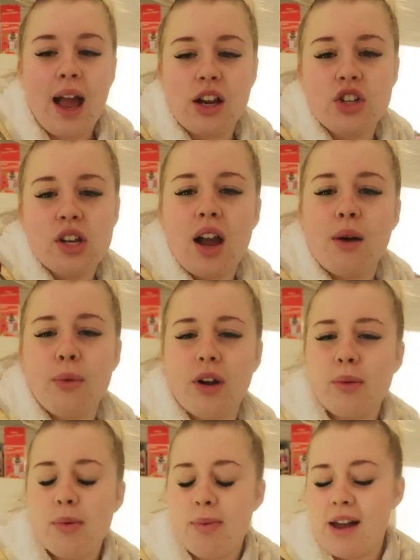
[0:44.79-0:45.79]
actually I
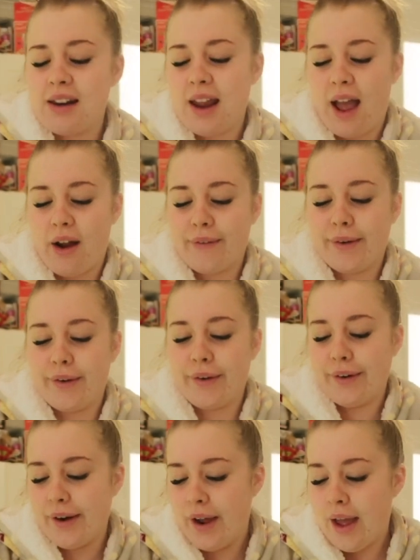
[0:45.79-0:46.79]
woke up about an hour
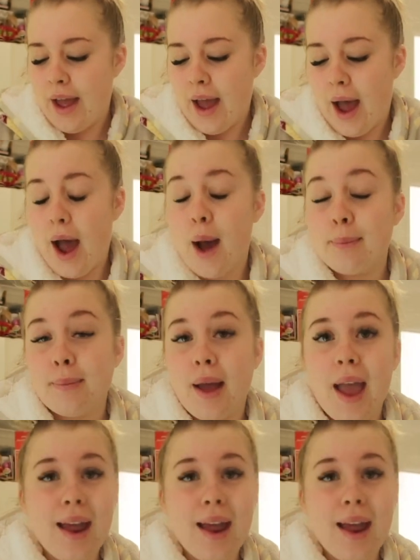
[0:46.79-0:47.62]
ago.